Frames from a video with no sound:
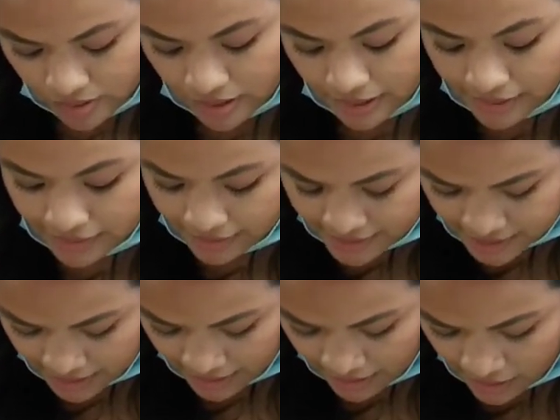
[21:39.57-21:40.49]

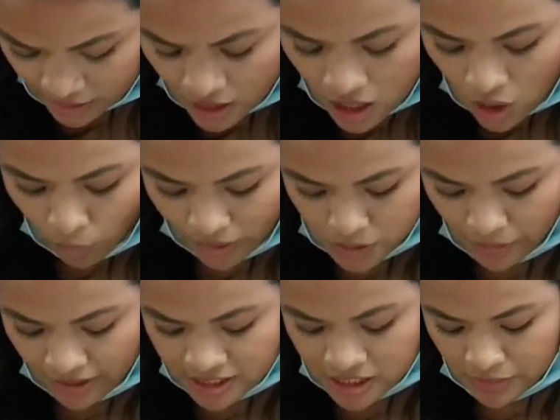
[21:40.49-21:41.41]
Easy. What's
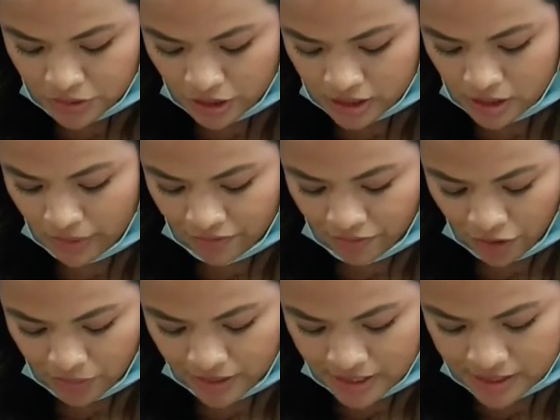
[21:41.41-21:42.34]
my subject and my
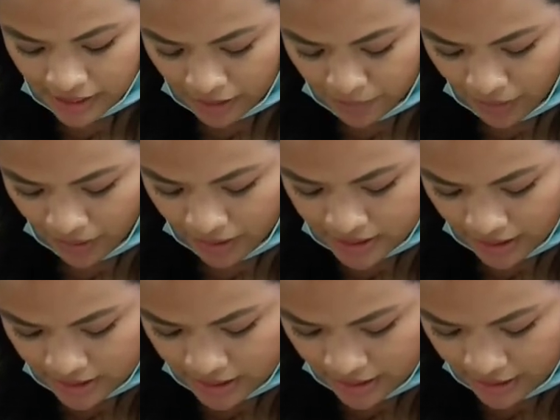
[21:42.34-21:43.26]
verb in the second part of the
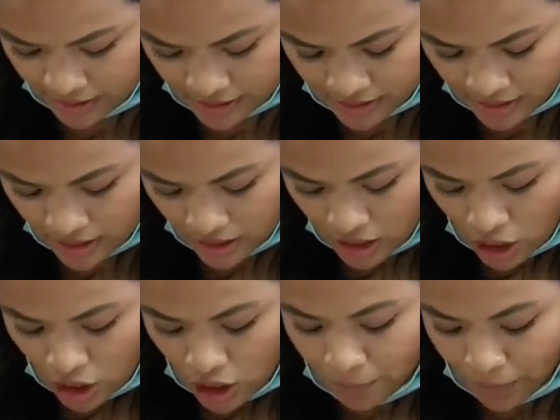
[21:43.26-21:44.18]
sentence?
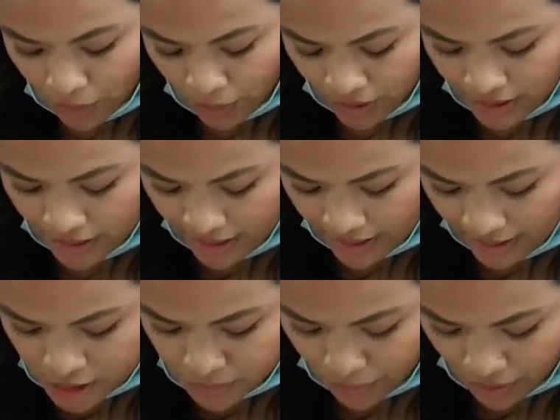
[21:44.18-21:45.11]
Burden
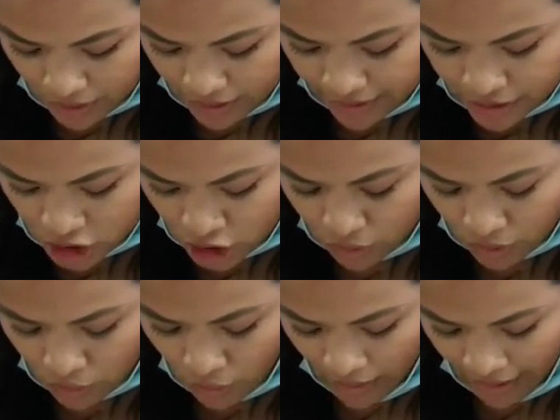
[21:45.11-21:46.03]
is. Burden is who or
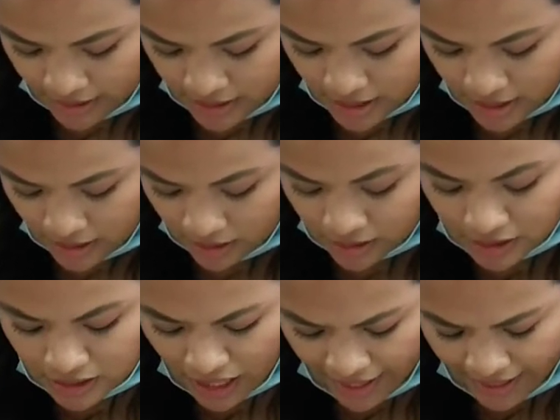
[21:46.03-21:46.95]
what?
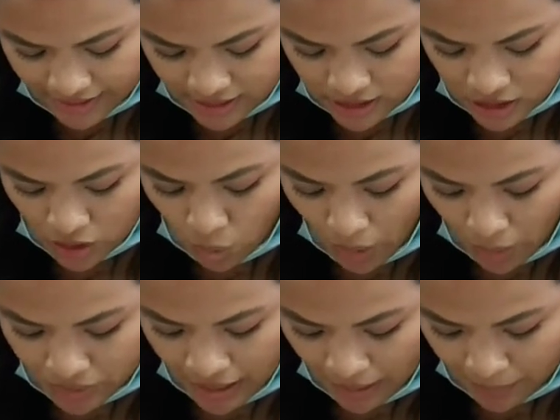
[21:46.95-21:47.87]
Light. So what
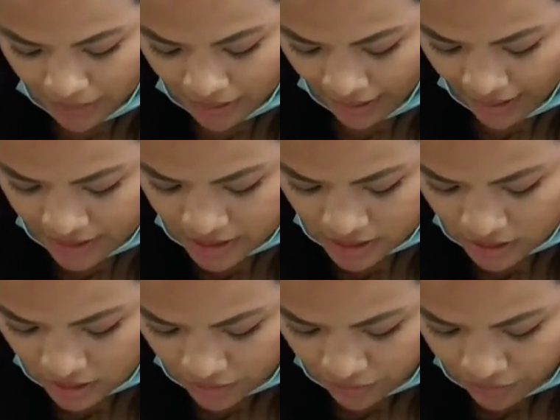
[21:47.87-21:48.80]
would that be, class?
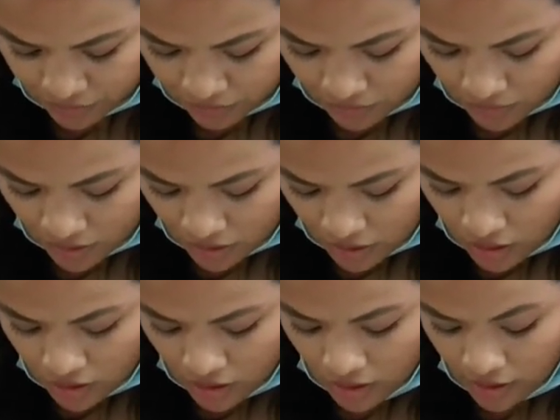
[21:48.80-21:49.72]

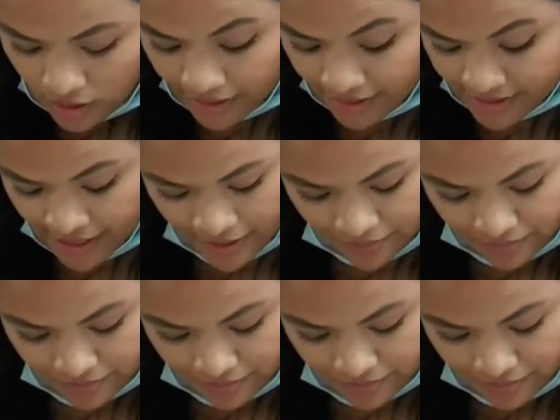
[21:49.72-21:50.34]
Is it?